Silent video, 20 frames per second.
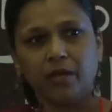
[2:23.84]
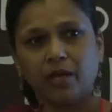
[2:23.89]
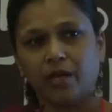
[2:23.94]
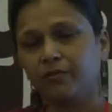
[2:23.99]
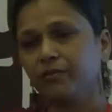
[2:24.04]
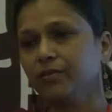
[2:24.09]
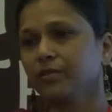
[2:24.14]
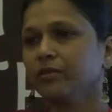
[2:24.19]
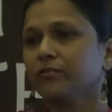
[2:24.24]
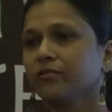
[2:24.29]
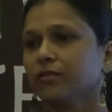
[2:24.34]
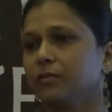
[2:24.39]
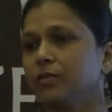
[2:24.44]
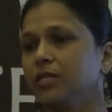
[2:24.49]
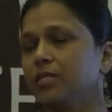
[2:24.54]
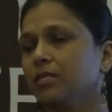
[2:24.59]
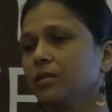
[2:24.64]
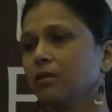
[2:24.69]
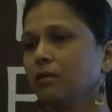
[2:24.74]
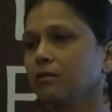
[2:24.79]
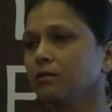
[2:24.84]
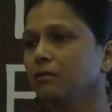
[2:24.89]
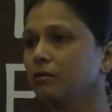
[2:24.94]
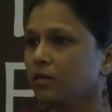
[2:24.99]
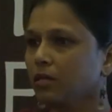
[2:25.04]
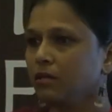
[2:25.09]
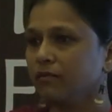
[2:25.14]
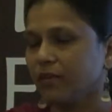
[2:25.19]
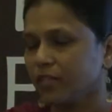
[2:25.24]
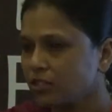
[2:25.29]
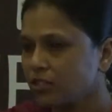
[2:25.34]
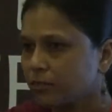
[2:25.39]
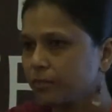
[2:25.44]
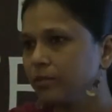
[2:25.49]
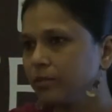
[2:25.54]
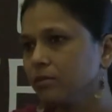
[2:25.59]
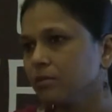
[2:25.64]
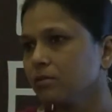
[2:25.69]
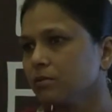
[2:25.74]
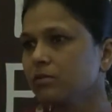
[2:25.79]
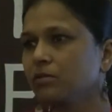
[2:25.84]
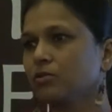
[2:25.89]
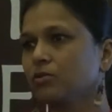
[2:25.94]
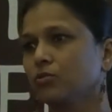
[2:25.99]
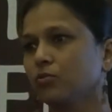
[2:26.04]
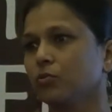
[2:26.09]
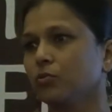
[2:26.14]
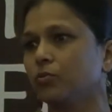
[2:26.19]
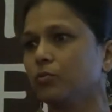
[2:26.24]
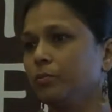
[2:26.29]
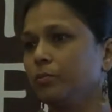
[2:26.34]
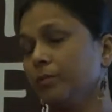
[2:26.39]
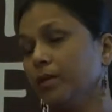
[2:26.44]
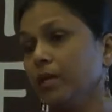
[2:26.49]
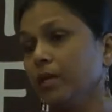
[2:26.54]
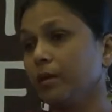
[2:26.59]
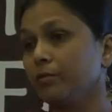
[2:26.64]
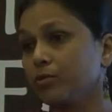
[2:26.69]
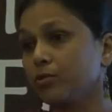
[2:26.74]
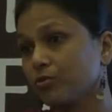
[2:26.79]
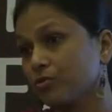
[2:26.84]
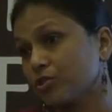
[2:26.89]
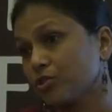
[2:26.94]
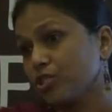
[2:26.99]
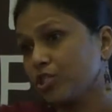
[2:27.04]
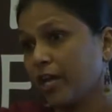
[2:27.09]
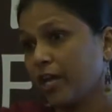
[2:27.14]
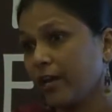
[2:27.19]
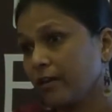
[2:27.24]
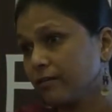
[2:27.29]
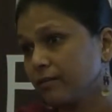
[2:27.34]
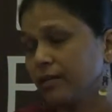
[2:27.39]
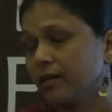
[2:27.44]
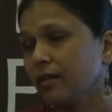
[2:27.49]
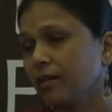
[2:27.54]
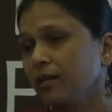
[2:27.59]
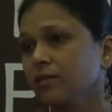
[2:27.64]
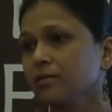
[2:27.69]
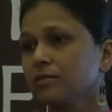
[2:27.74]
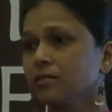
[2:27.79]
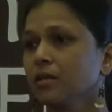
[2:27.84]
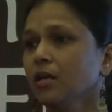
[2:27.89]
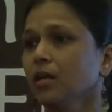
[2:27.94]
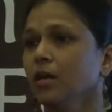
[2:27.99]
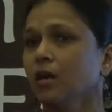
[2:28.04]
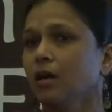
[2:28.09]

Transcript: Everything from eating green vegetables to being able to share things,